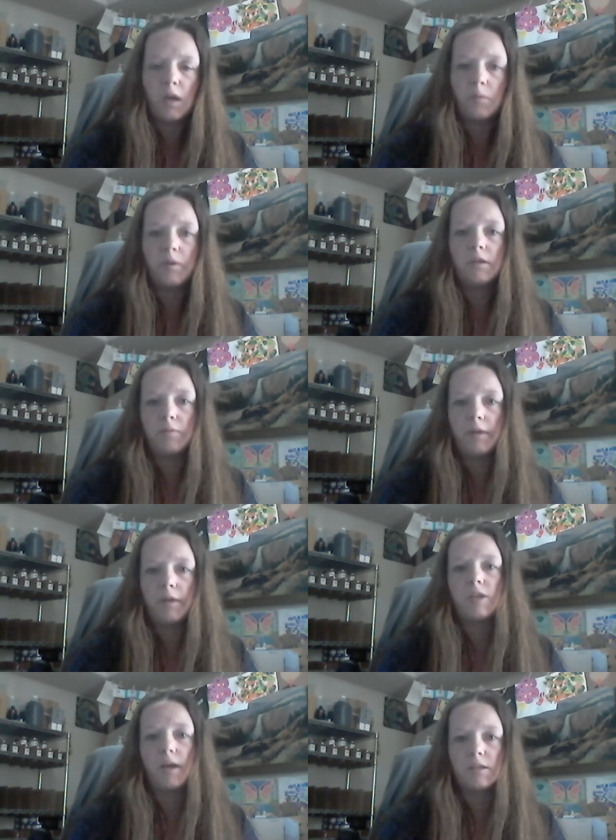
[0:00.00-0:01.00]
yeah we can
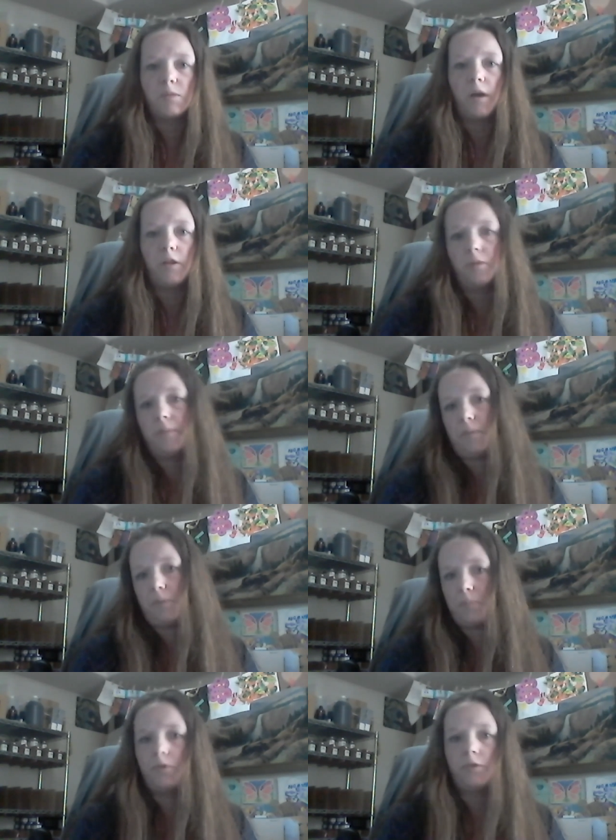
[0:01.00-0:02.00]
arrange that as well or meet
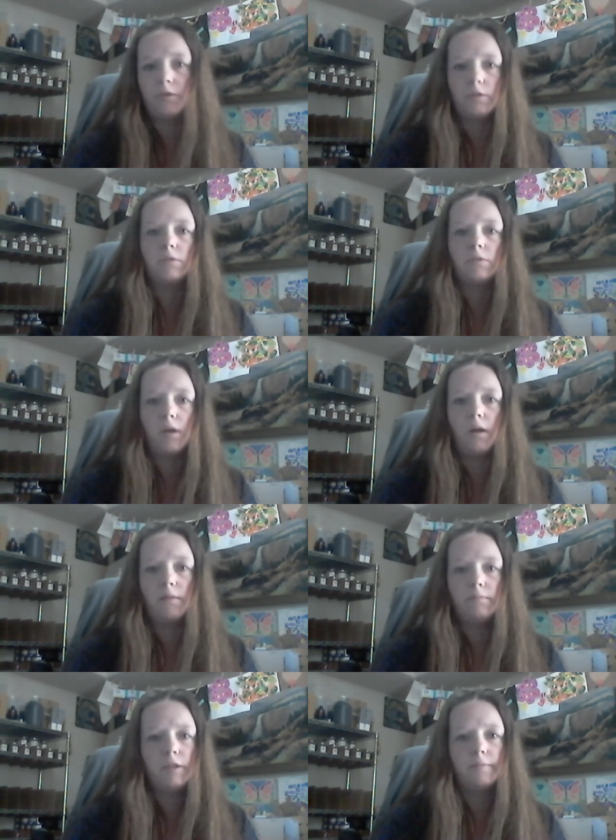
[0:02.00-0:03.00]
people or uh,
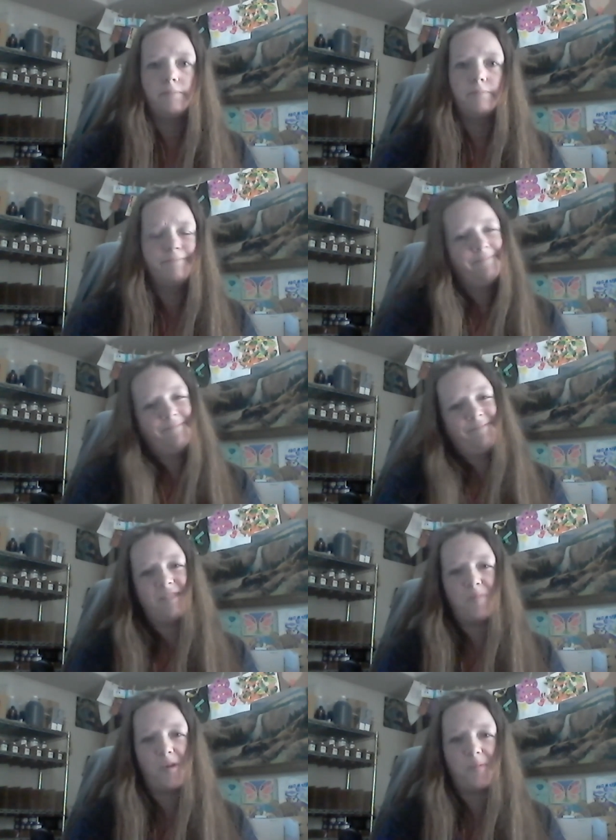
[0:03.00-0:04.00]
you know
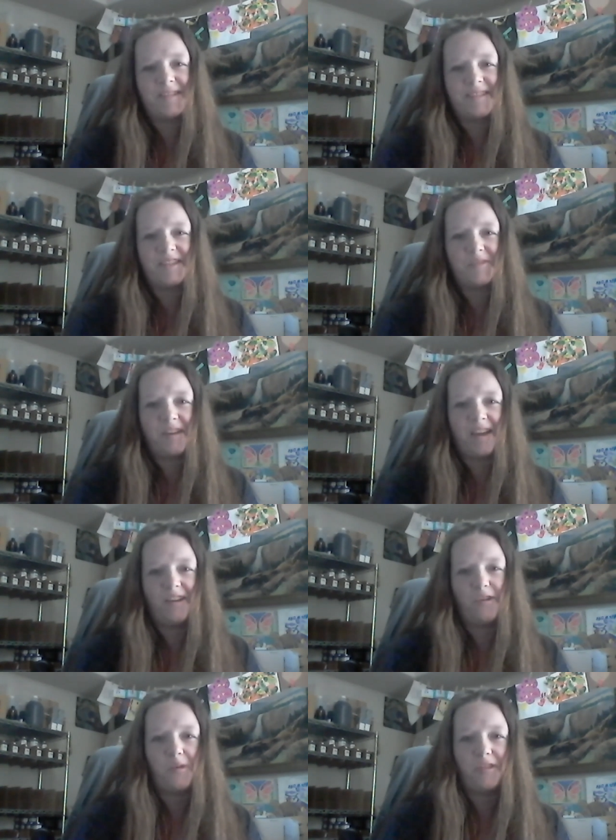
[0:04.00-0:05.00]
small business, we kind
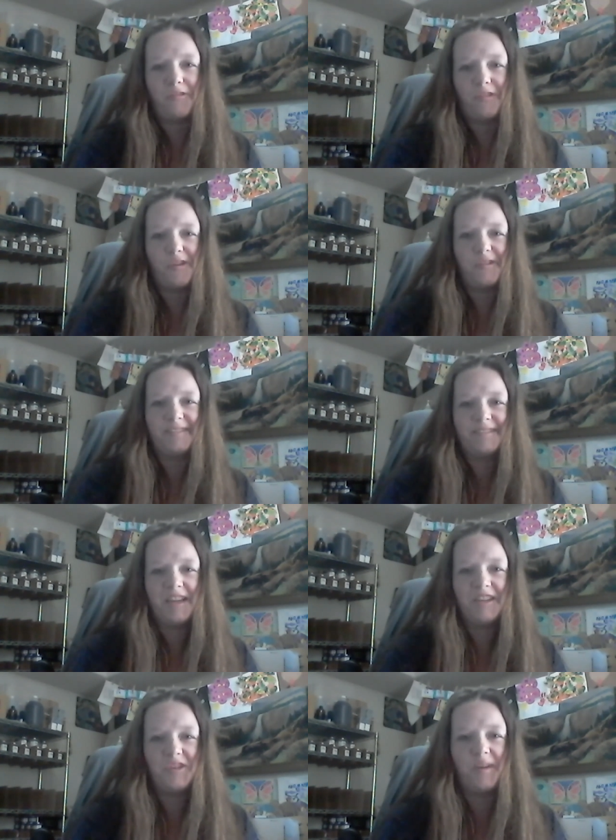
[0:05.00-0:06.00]
of go with the flow and,
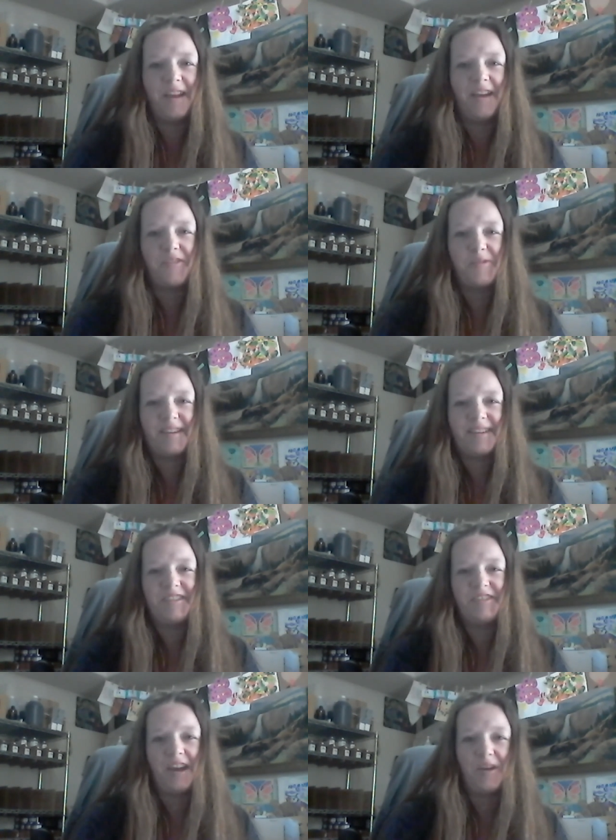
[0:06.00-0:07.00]
and do whatever we can
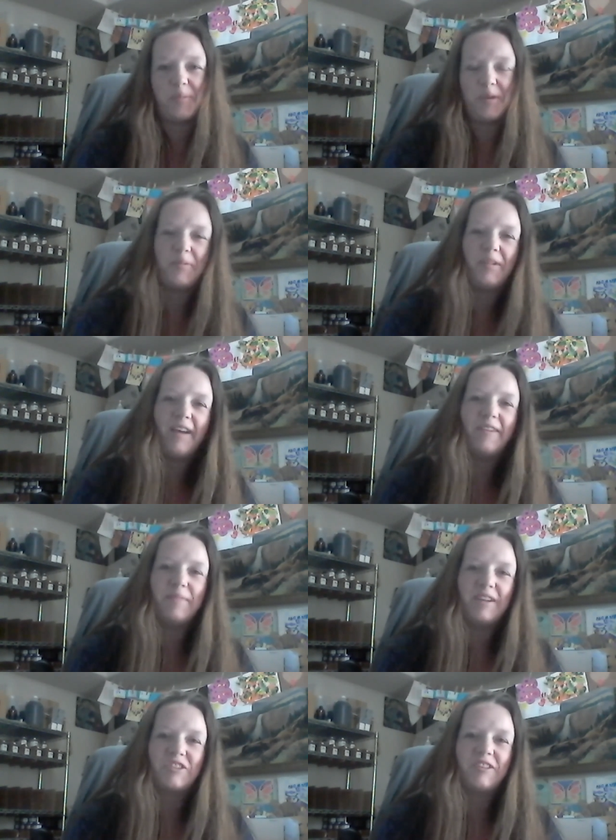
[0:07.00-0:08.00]
do to help people out and
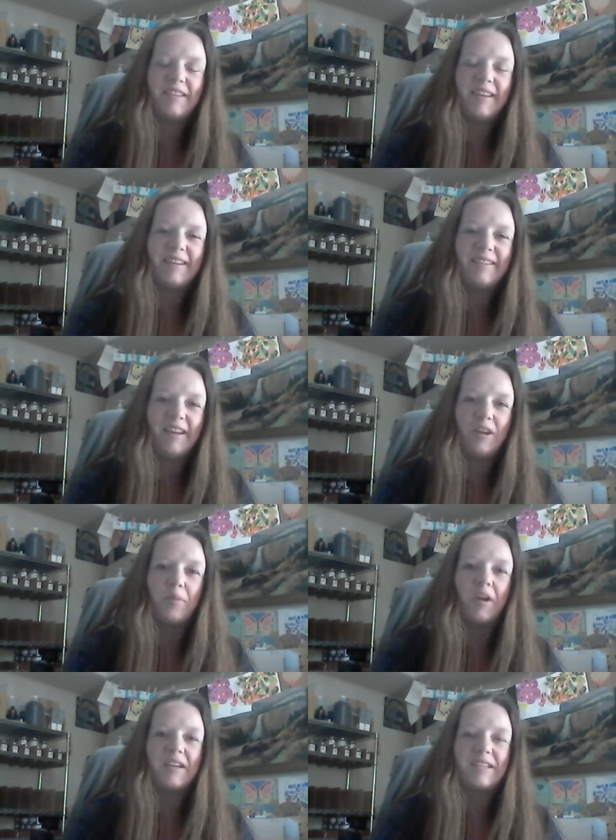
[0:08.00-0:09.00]
make sure that they can get our
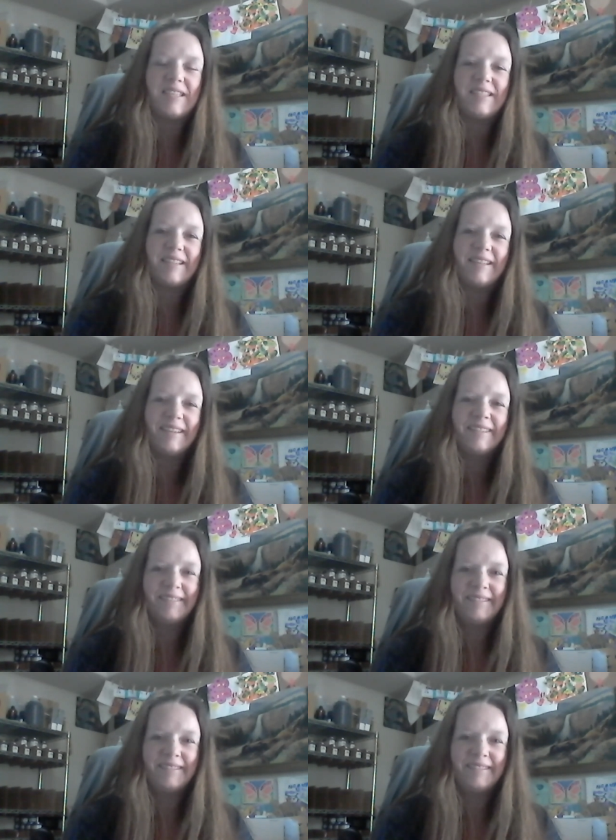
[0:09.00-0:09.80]
products easily.